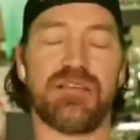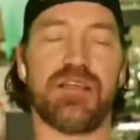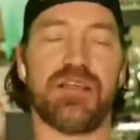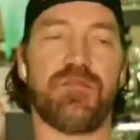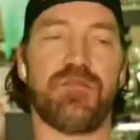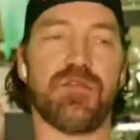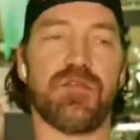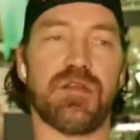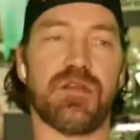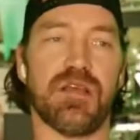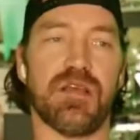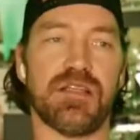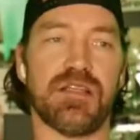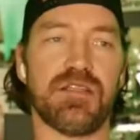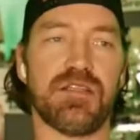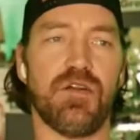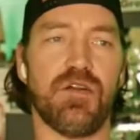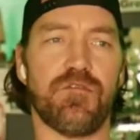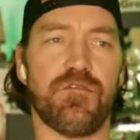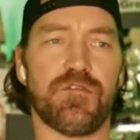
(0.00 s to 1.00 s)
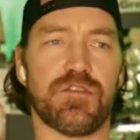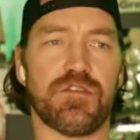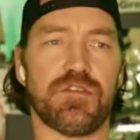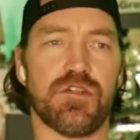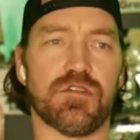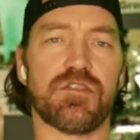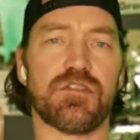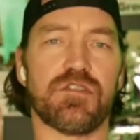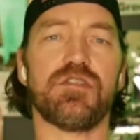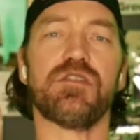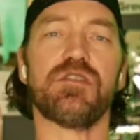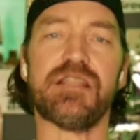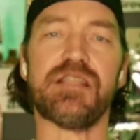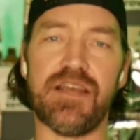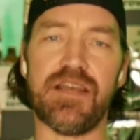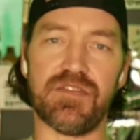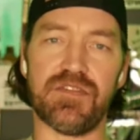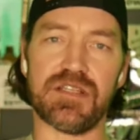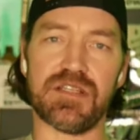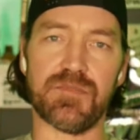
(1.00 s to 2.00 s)
definitely. Let us know for sure.
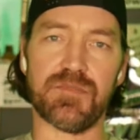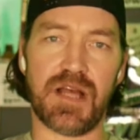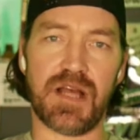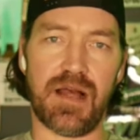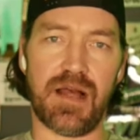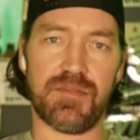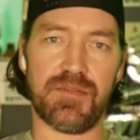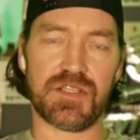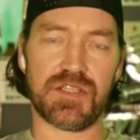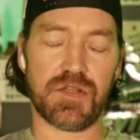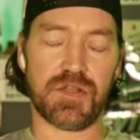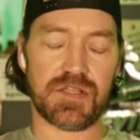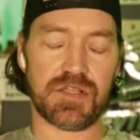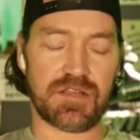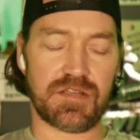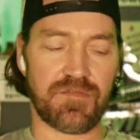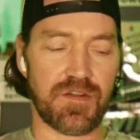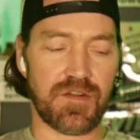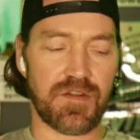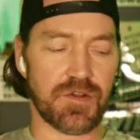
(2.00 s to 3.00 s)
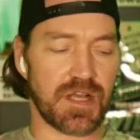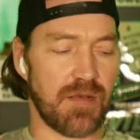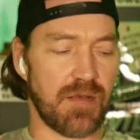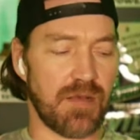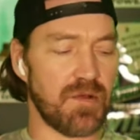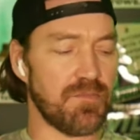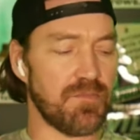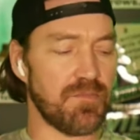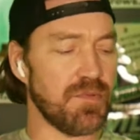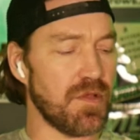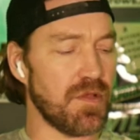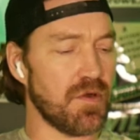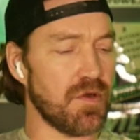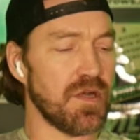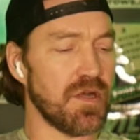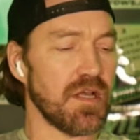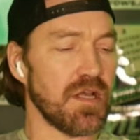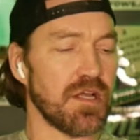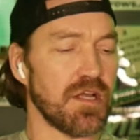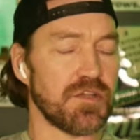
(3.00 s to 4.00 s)
Give us some comments on this video. Comment below.